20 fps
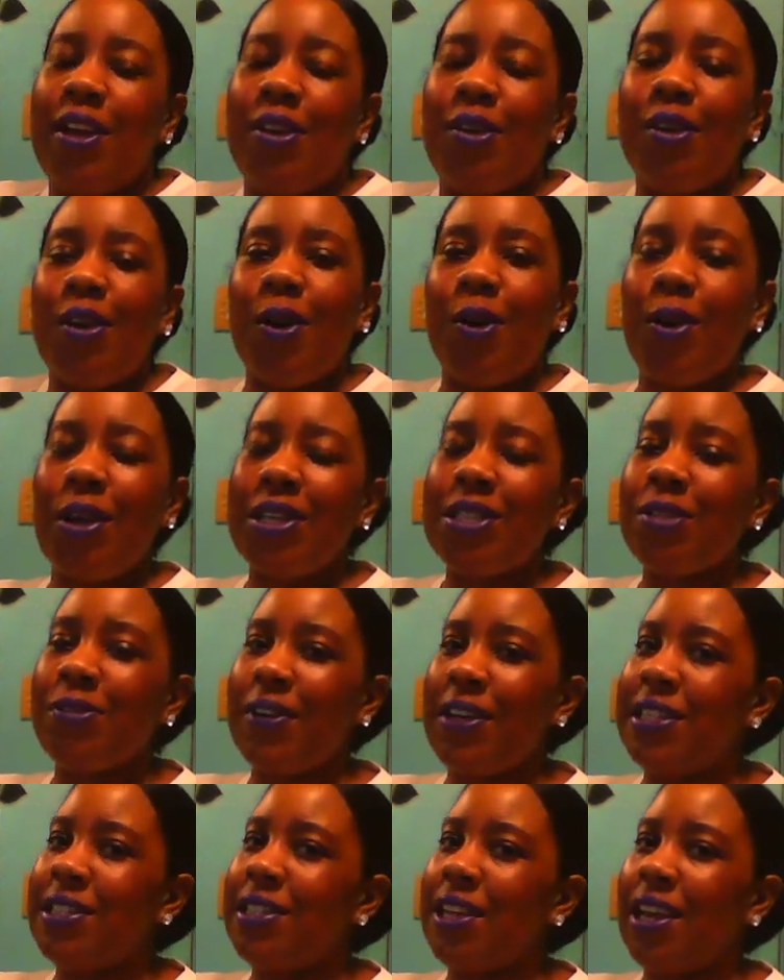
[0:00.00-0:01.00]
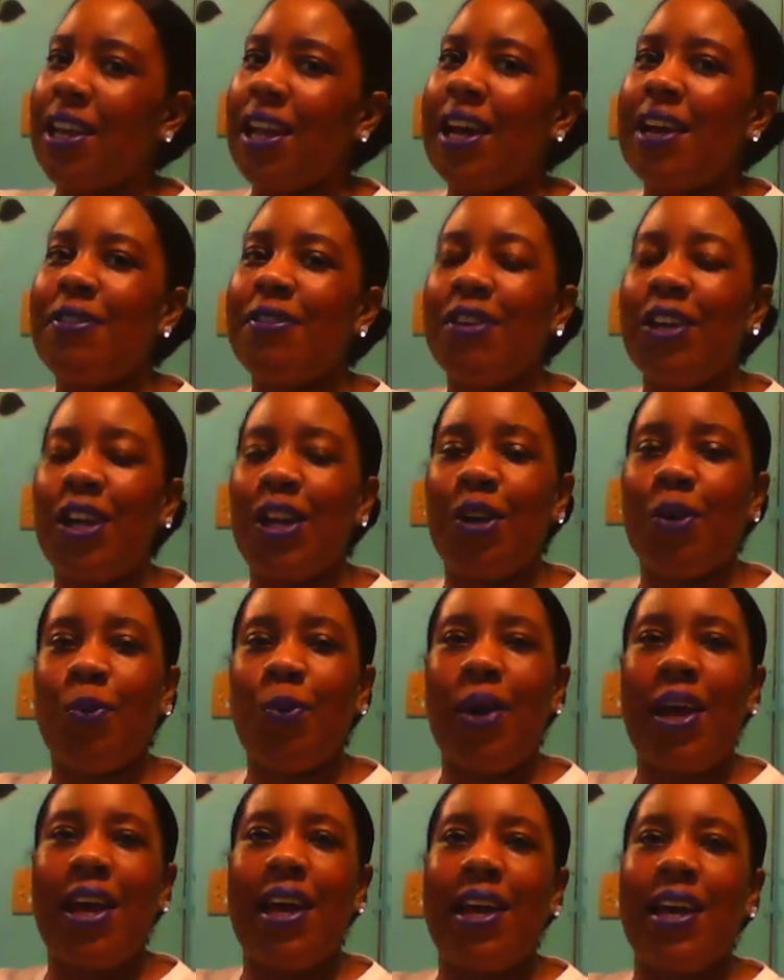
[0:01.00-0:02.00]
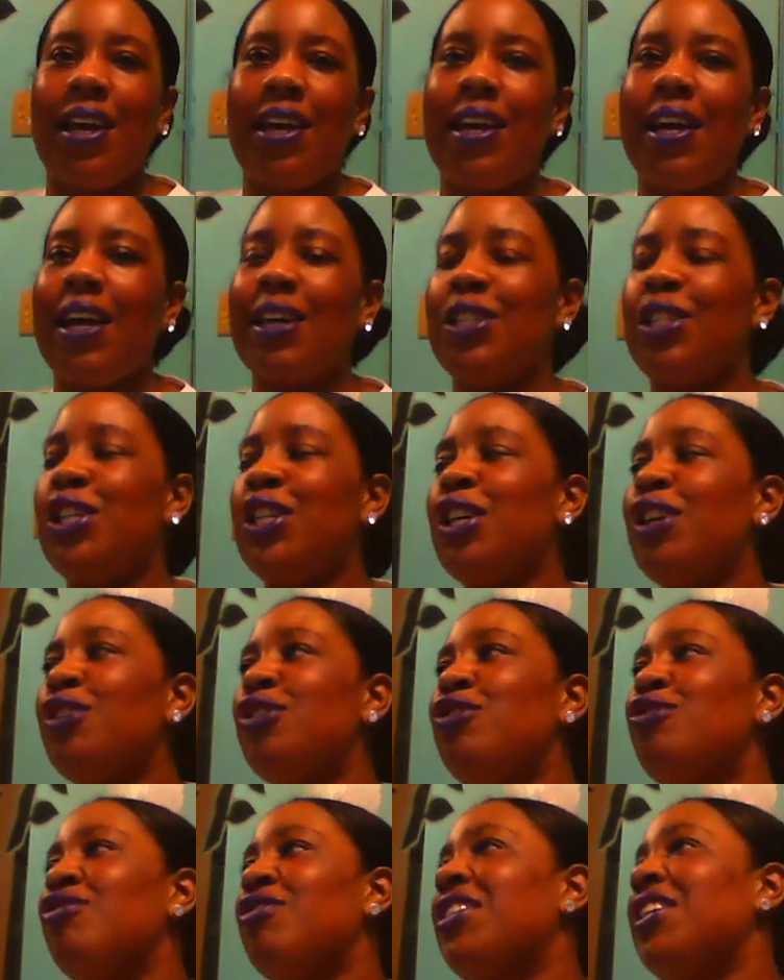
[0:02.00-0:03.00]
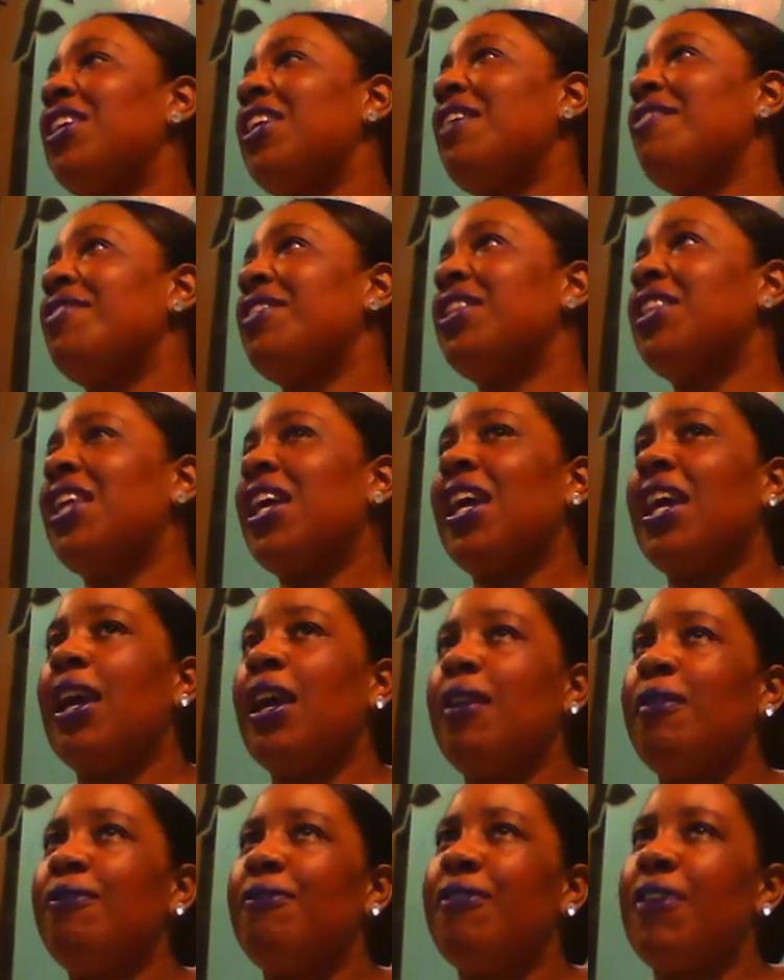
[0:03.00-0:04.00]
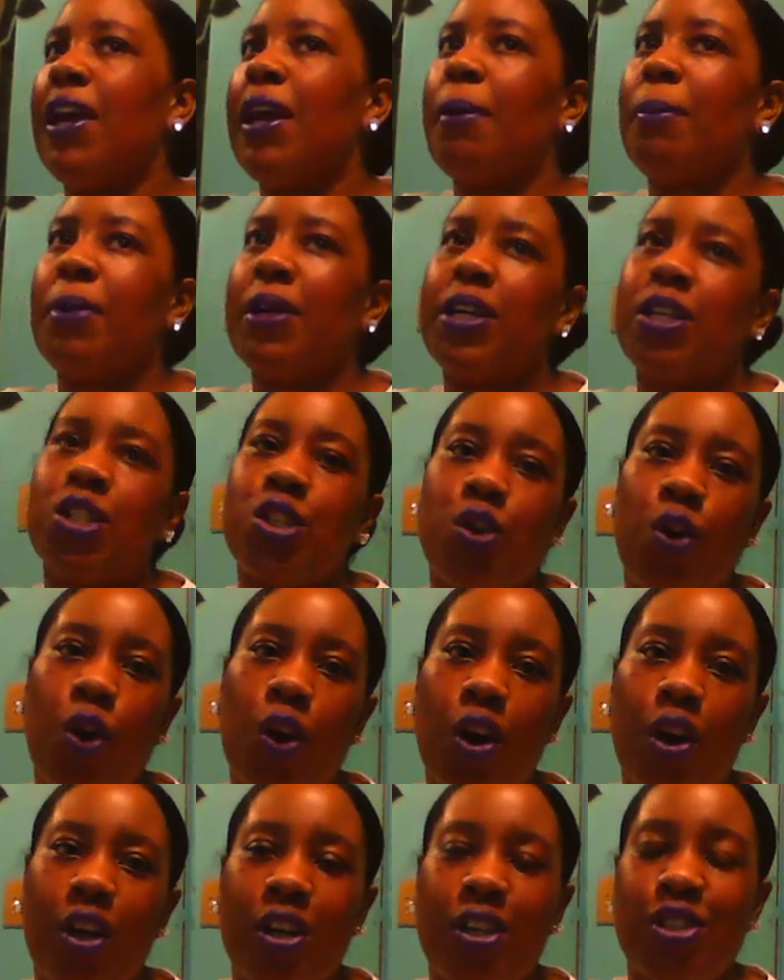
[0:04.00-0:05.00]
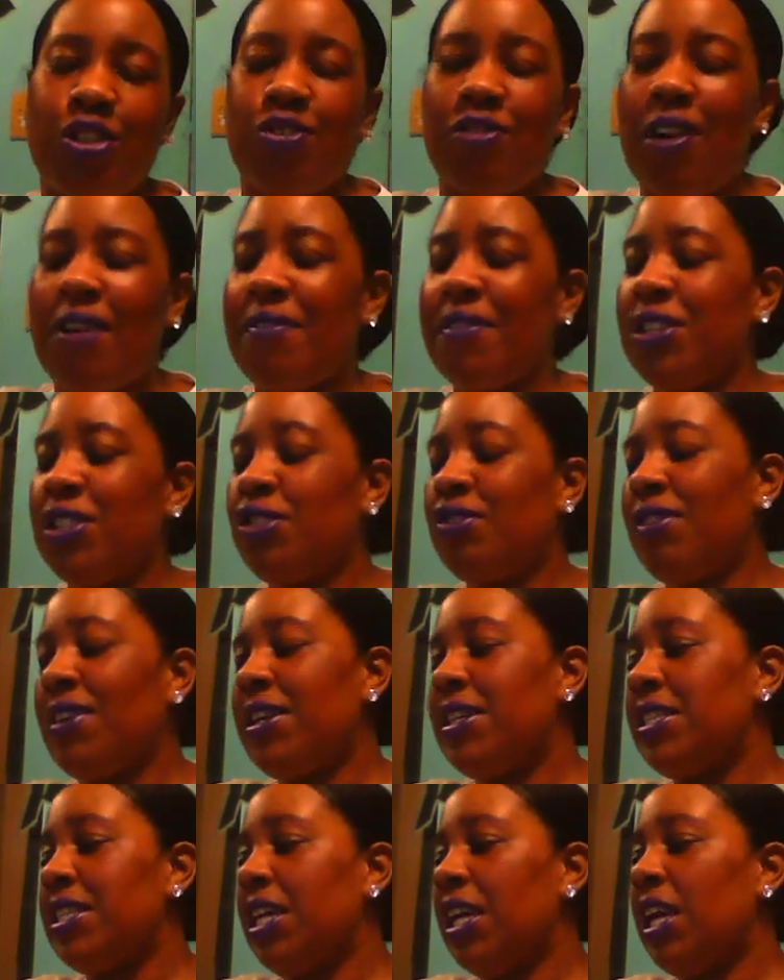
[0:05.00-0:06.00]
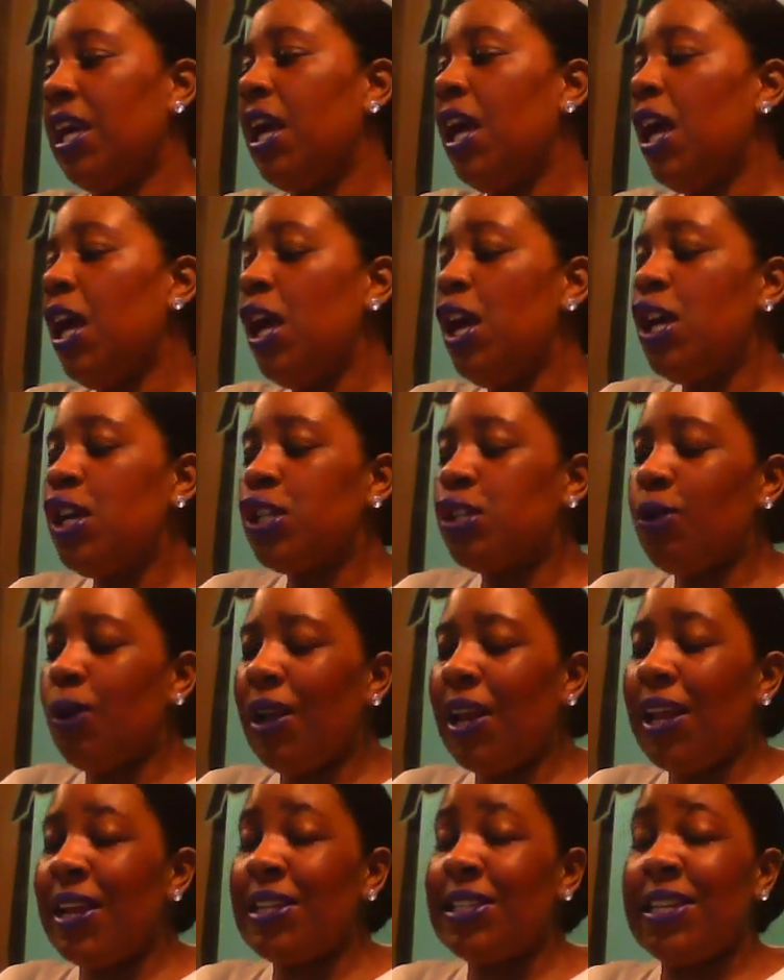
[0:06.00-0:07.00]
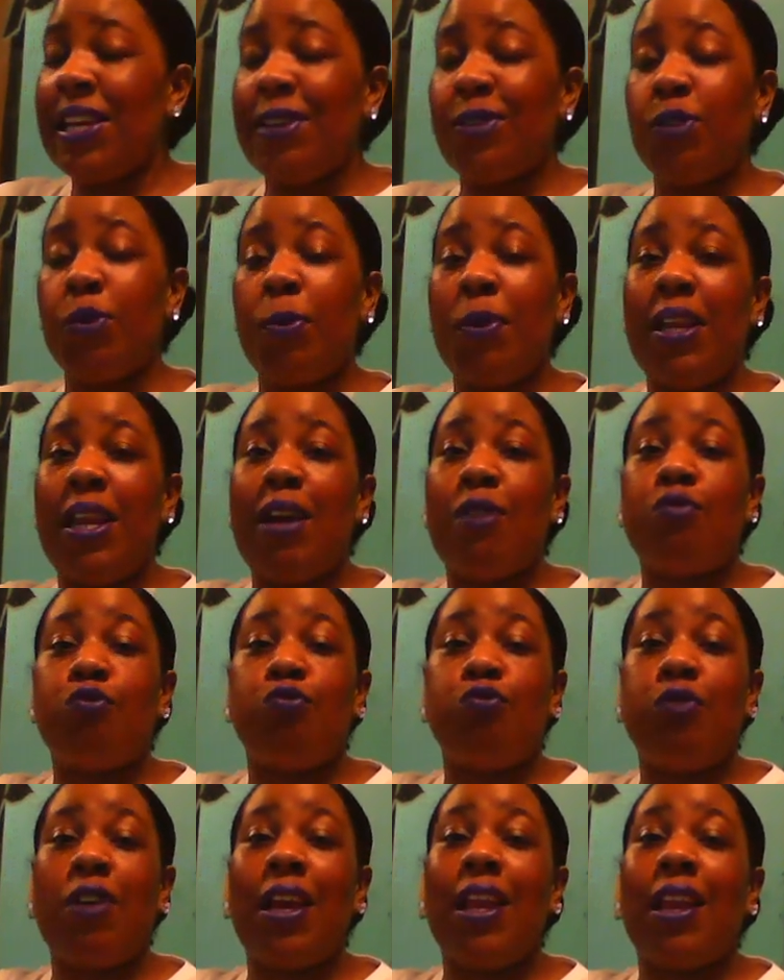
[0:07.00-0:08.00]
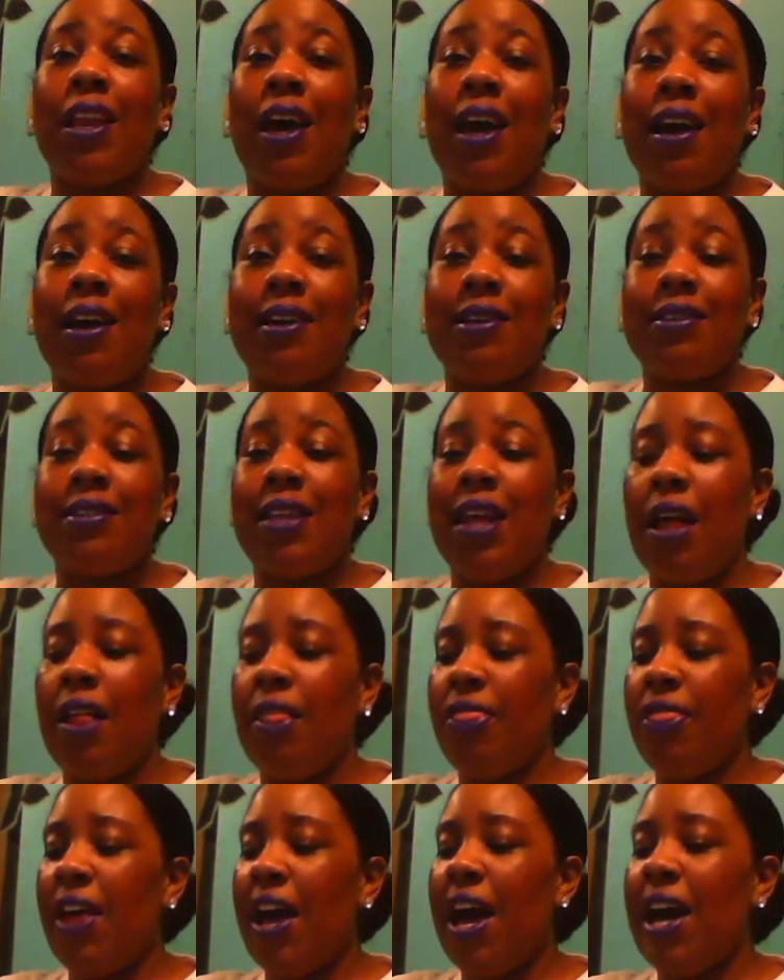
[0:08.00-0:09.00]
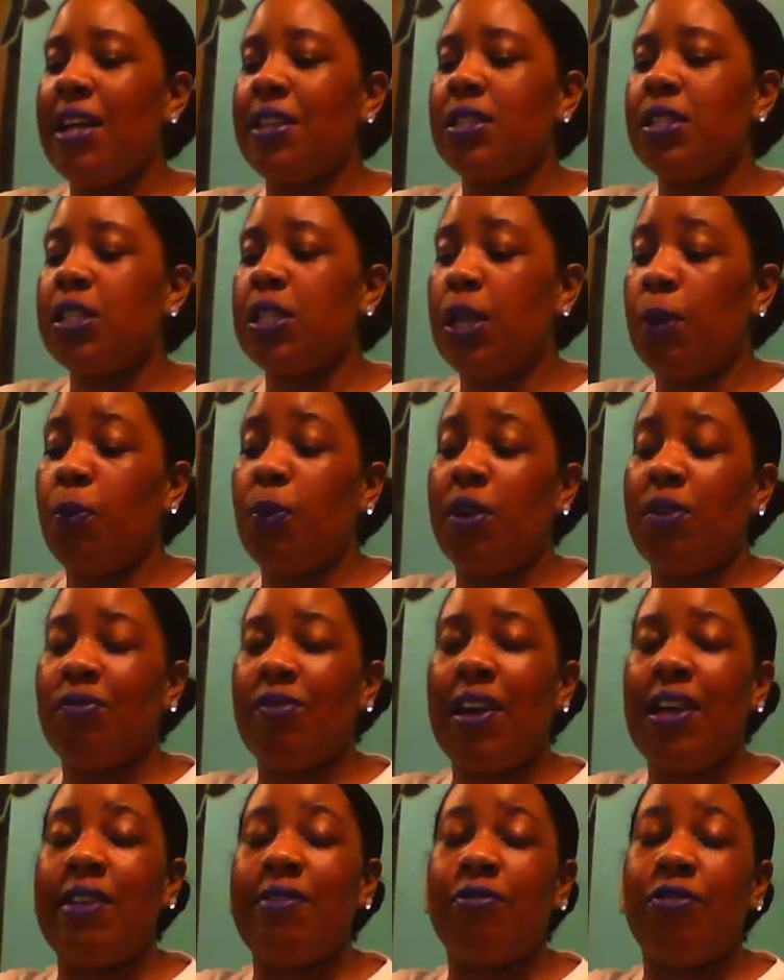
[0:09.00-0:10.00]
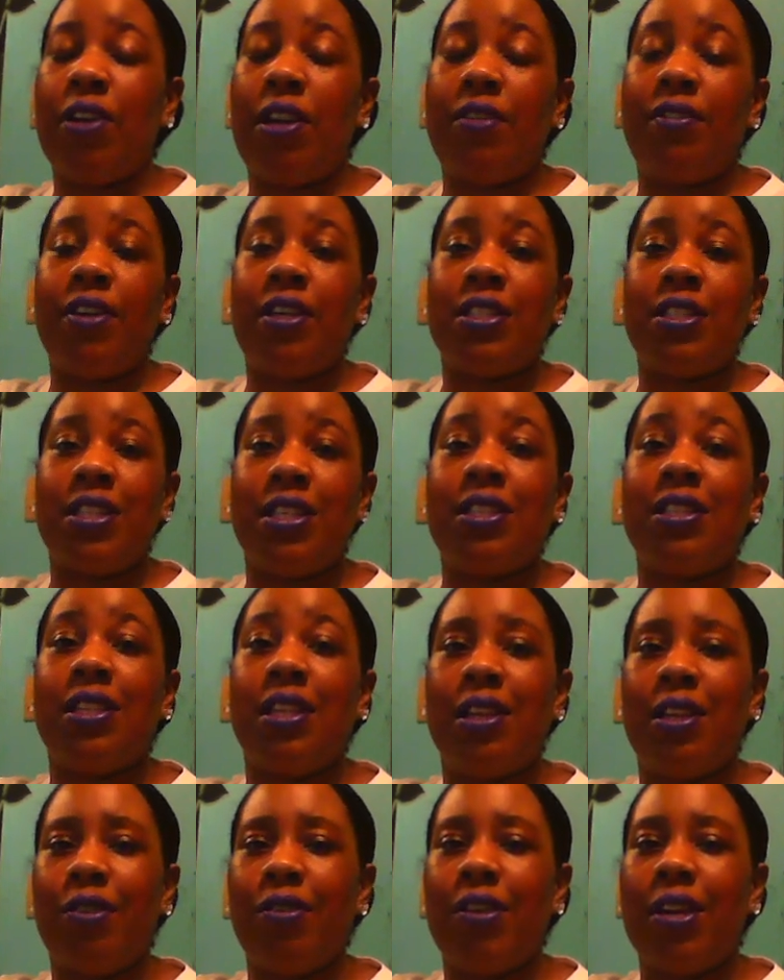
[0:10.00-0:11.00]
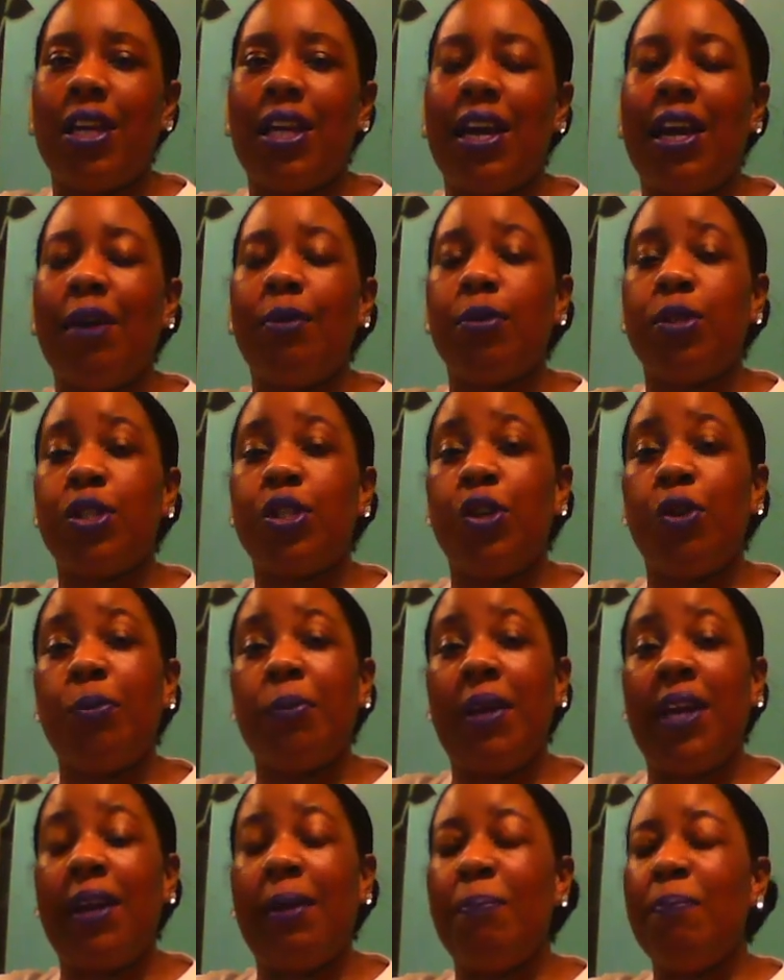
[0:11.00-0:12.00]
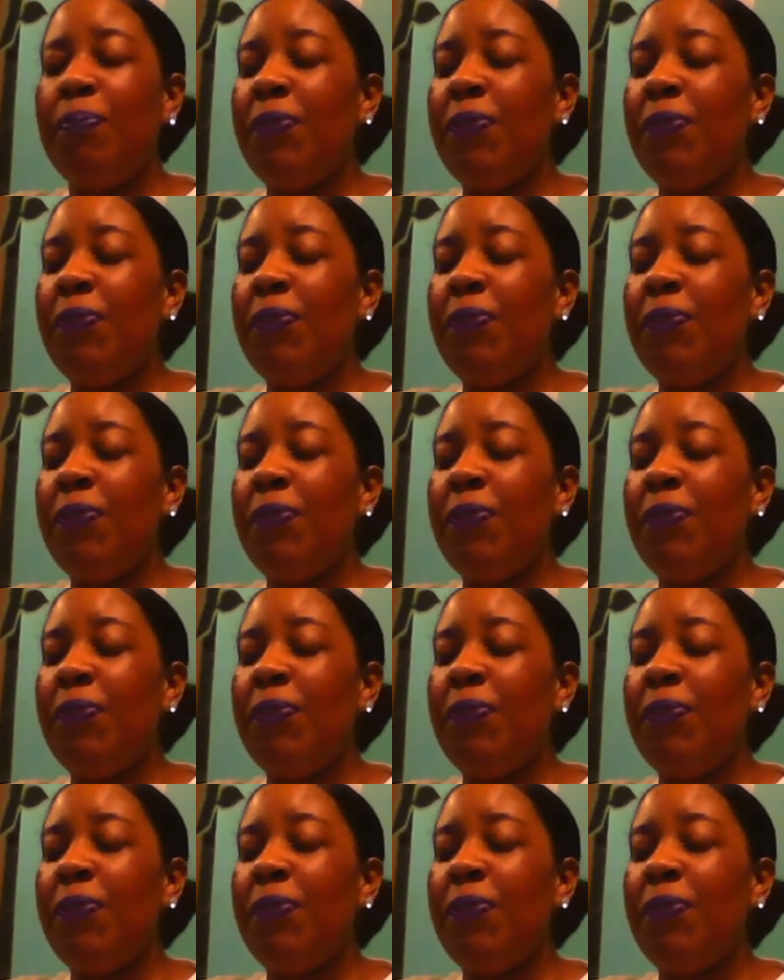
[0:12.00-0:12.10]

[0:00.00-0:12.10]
You know, let's face it, life get in the way. Our children need everything. Family is calling us, driving us crazy. So a lot of times we may not realize that someone right in front of us is literally our soulmate.